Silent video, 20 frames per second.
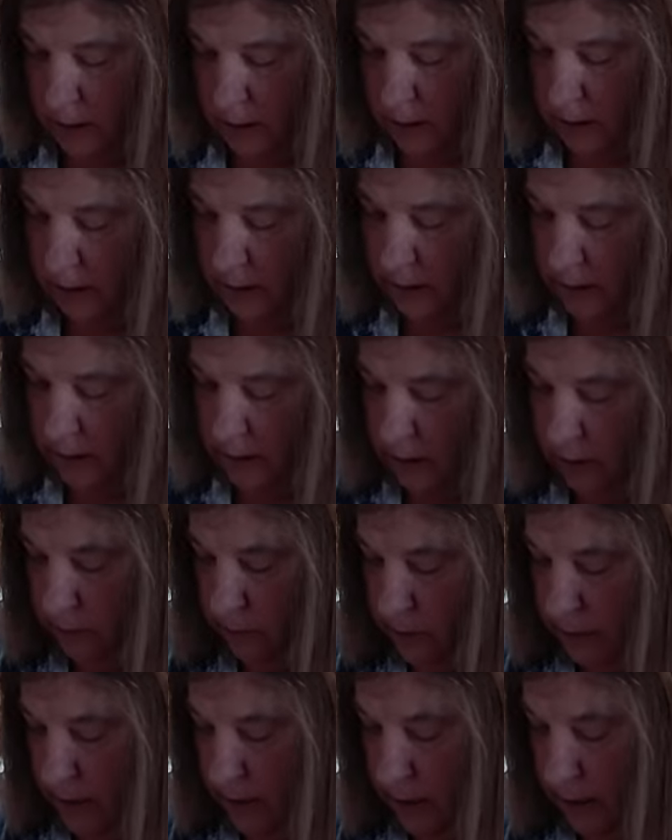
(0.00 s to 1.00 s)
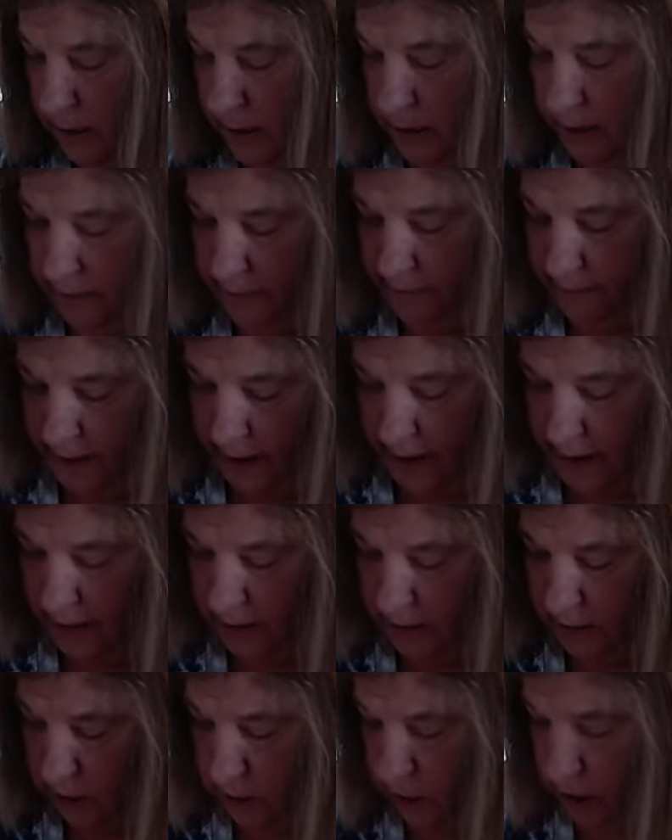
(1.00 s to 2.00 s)
This is a really
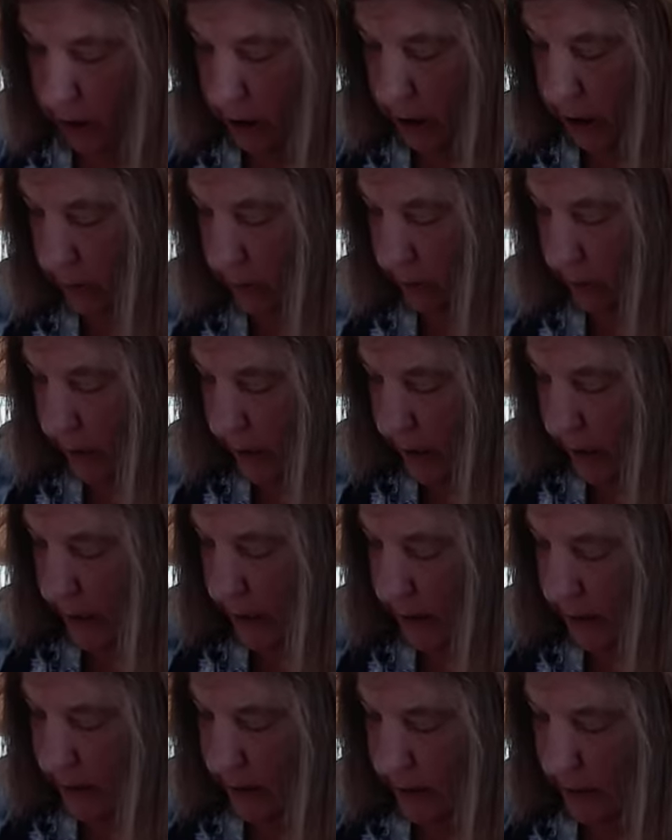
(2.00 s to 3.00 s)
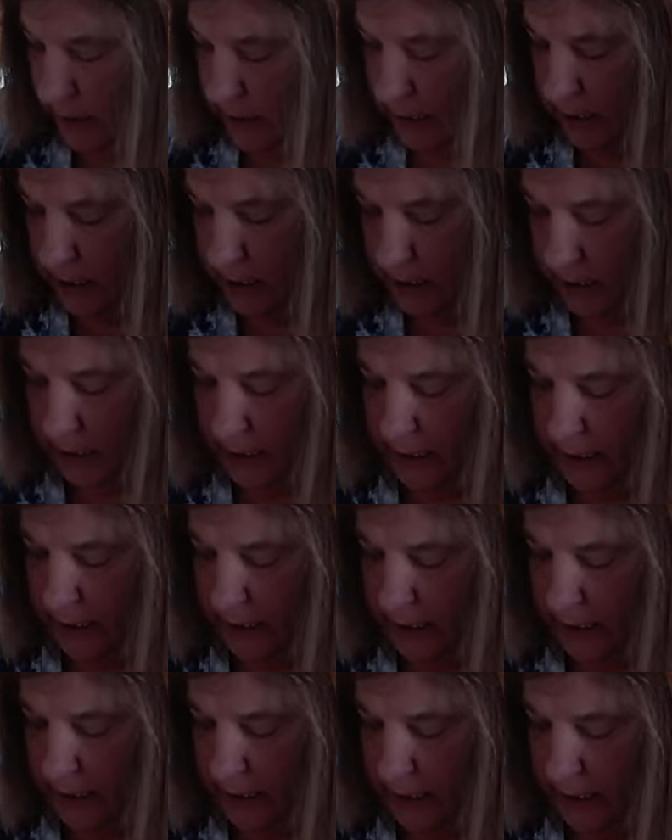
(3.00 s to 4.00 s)
fast, cheap,
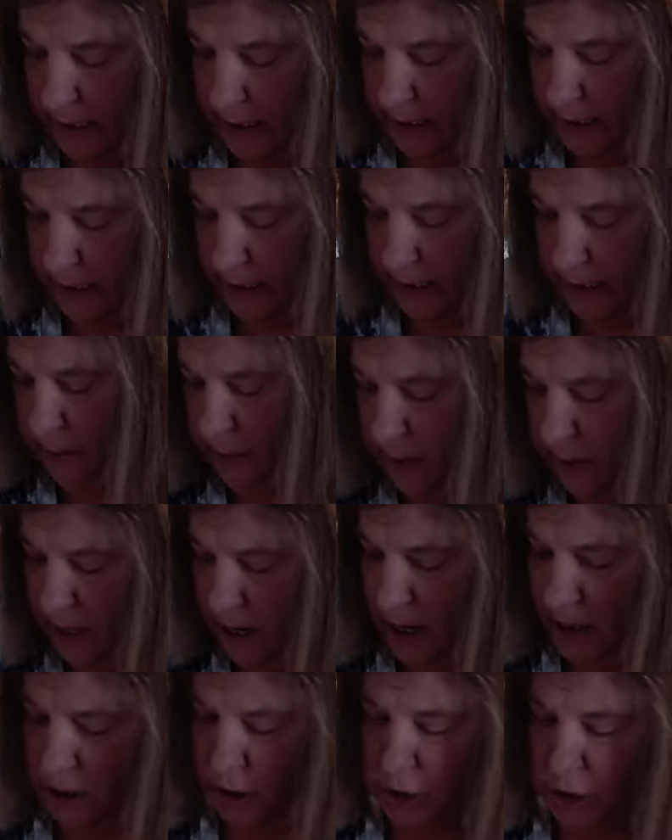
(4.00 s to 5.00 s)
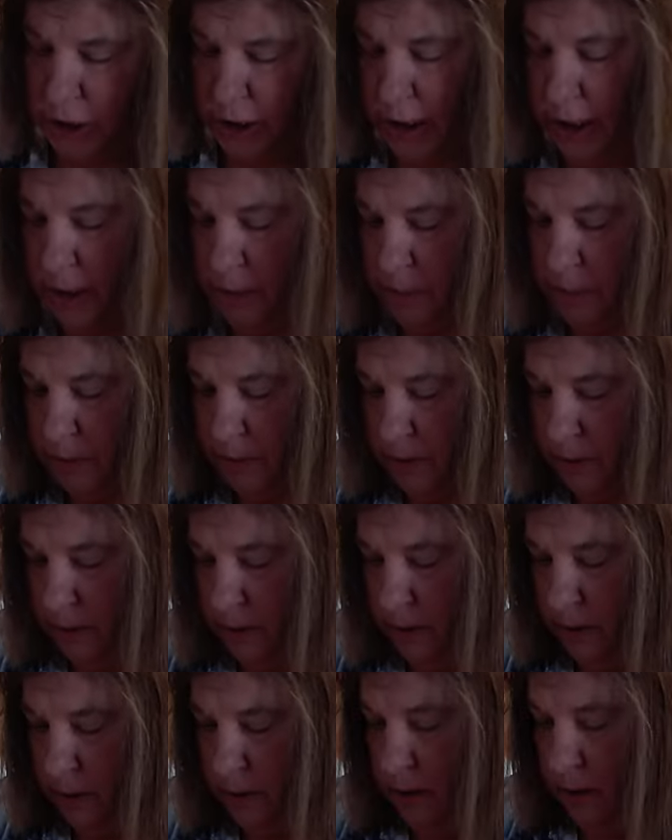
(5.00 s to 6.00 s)
easy, well, maybe not cheap,
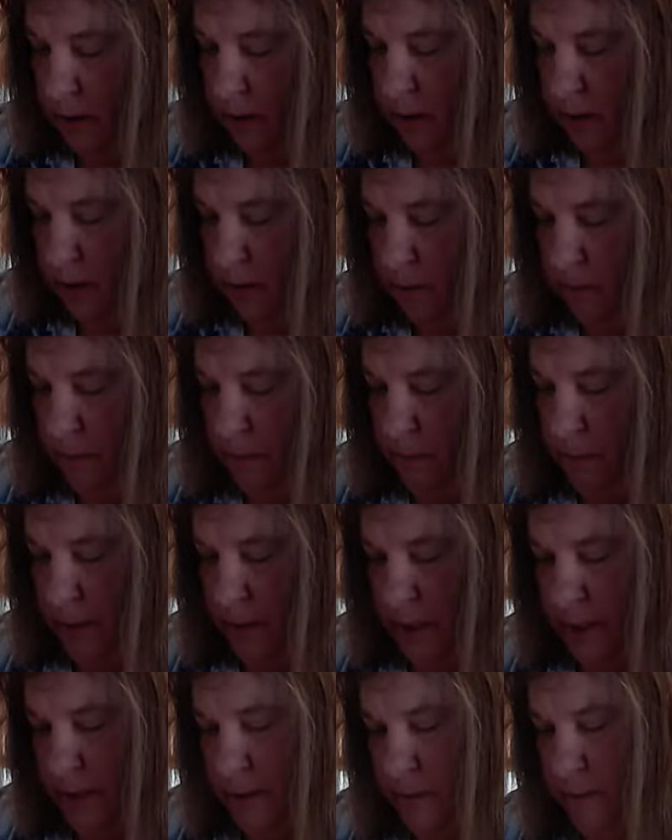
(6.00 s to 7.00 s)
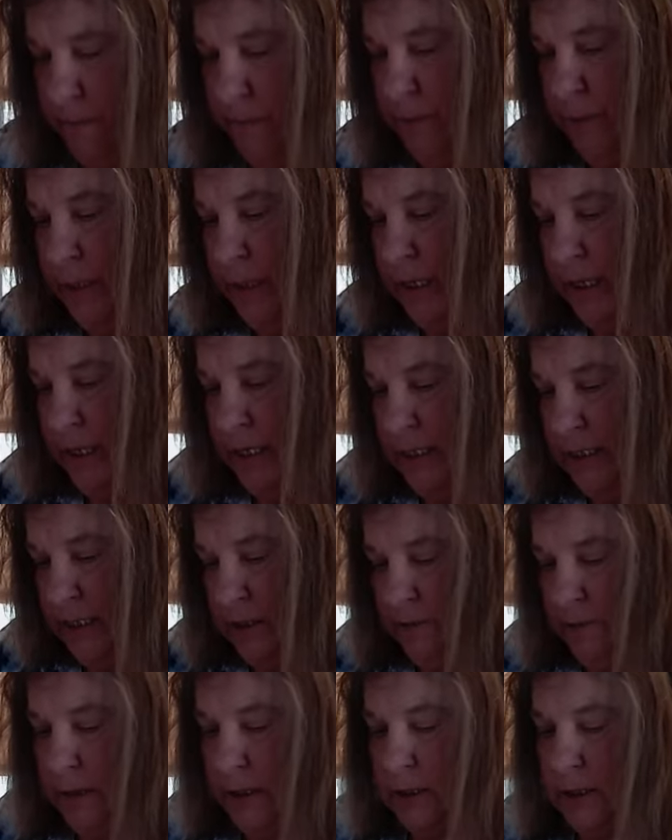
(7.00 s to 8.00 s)
but easy
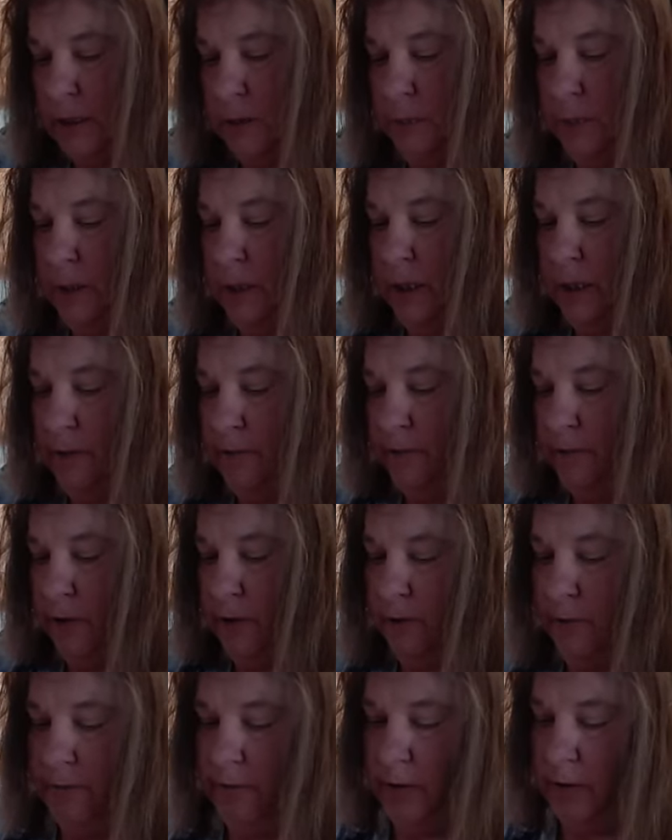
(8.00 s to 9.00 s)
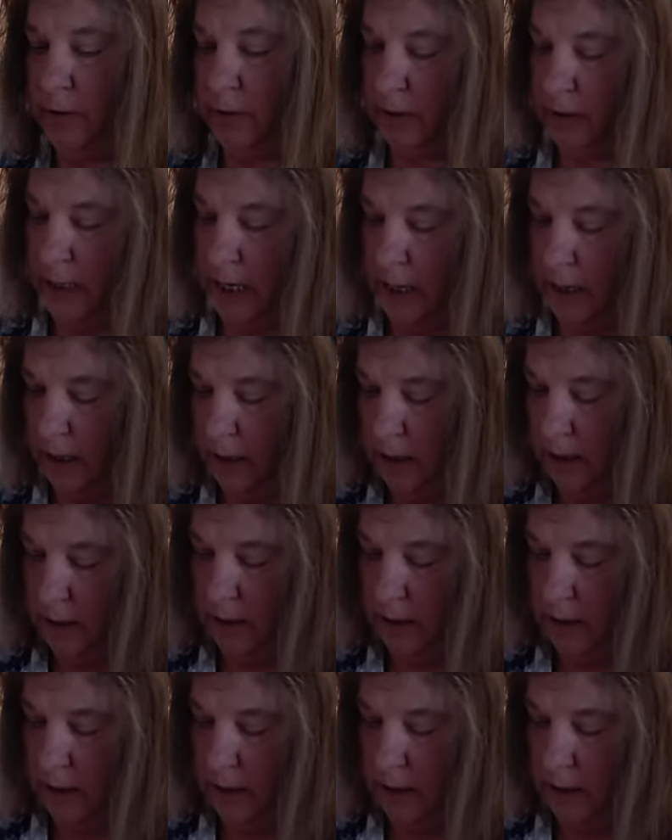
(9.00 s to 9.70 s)
recipe for a fruit salad.